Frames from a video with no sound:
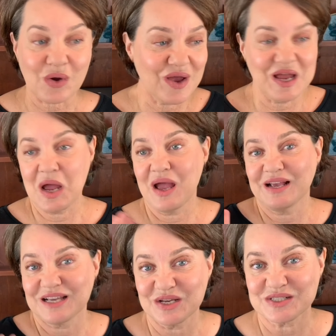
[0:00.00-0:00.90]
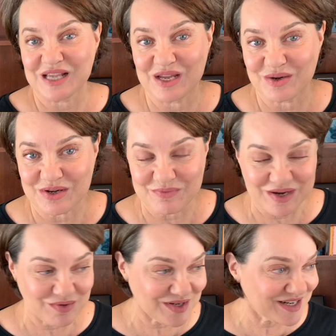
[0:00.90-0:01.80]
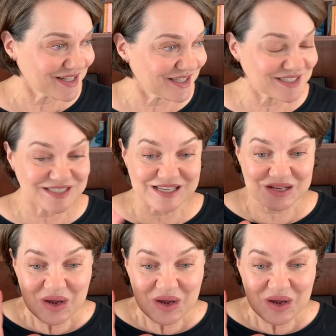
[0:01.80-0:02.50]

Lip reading: because I don't have my reading glasses on.